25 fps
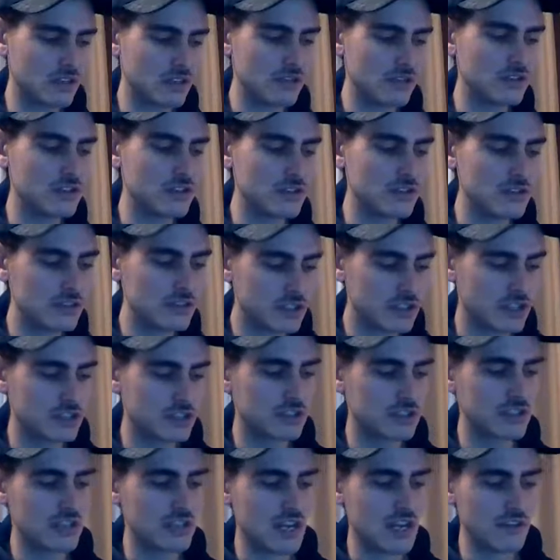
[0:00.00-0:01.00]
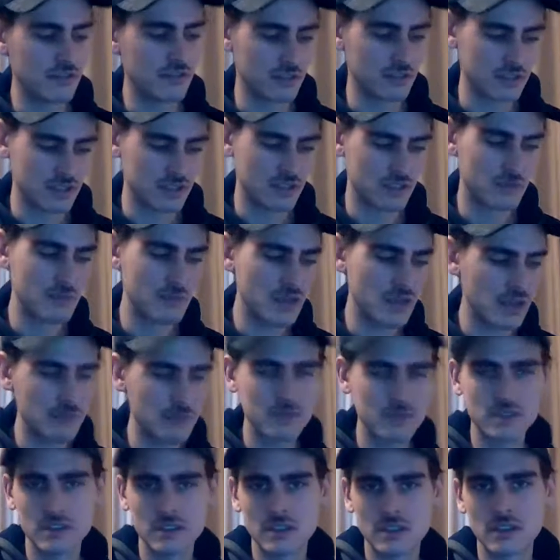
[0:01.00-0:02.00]
the New Jersey Devils, and the
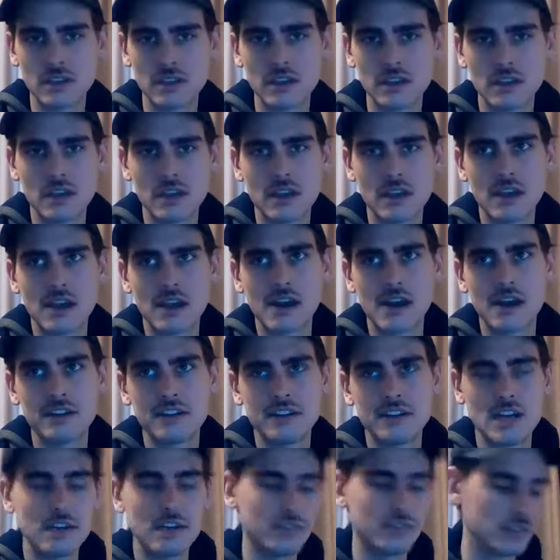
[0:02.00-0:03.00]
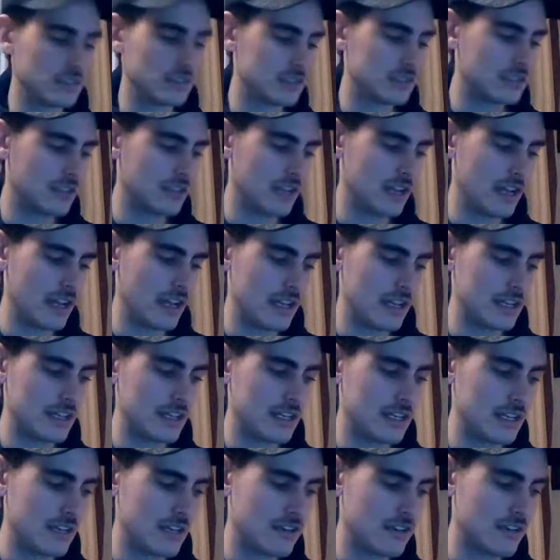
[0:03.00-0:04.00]
Binghamton Devils and
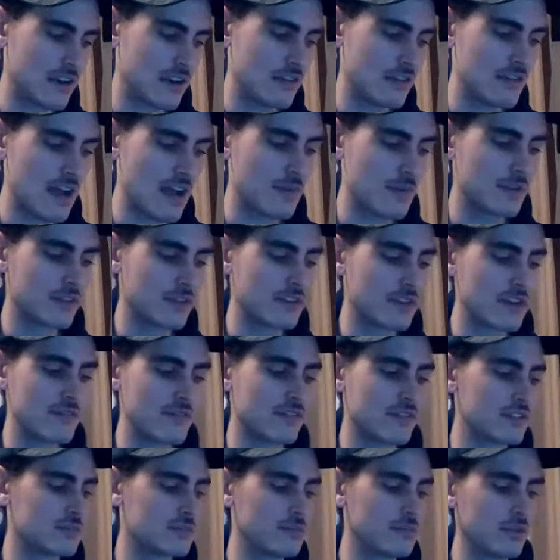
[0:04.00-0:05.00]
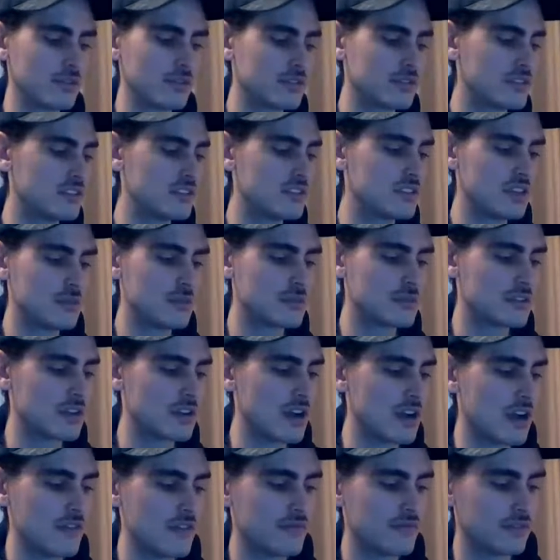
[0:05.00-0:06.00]
the Grand Rapids Griffins. Both these teams are
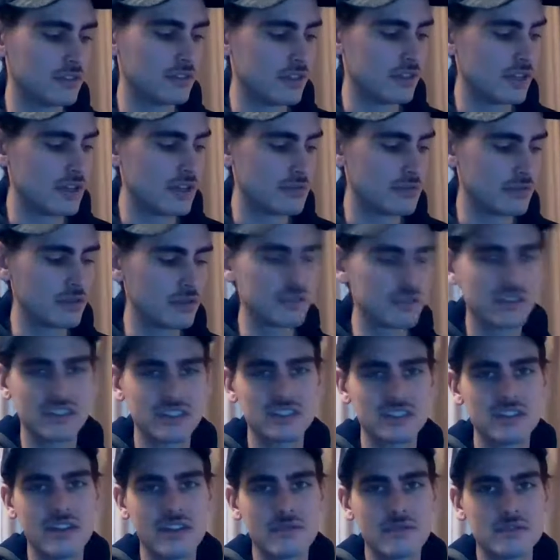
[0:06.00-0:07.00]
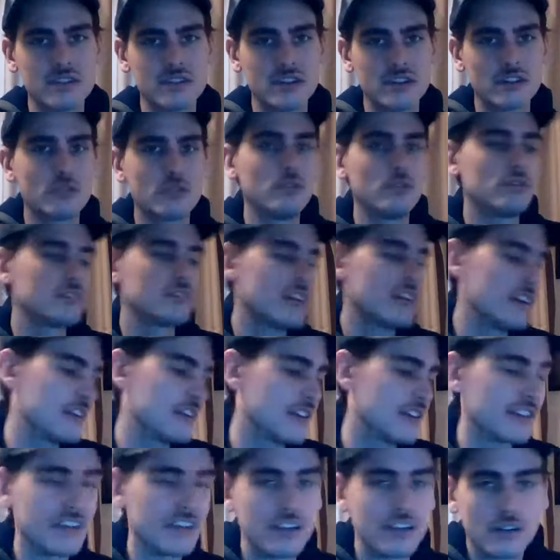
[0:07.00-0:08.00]
awful. Both these teams need goaltending,
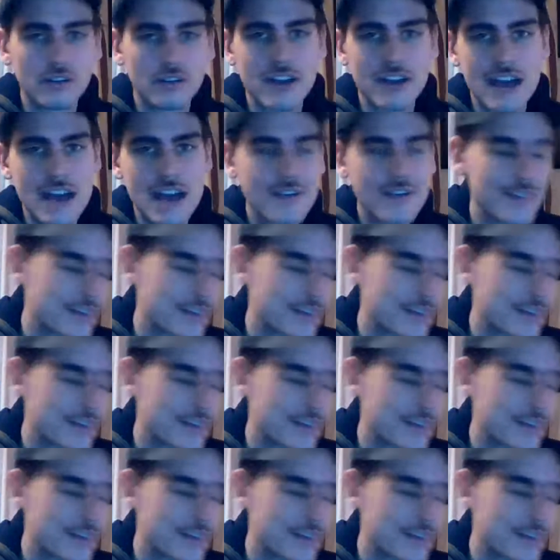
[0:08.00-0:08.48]
and they don't have